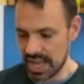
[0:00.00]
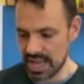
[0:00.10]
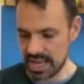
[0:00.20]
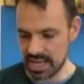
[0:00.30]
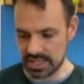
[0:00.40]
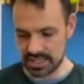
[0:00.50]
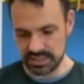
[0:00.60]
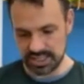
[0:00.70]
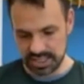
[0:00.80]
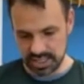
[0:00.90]
And
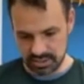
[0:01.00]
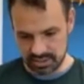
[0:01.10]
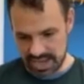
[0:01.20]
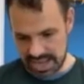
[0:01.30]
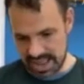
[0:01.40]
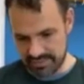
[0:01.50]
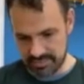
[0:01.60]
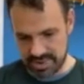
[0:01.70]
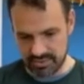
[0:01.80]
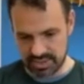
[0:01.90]
here I have
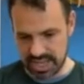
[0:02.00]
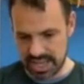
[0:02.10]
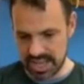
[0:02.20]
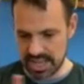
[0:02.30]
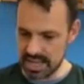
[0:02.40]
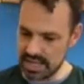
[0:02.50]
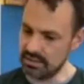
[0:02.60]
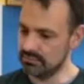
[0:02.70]
about a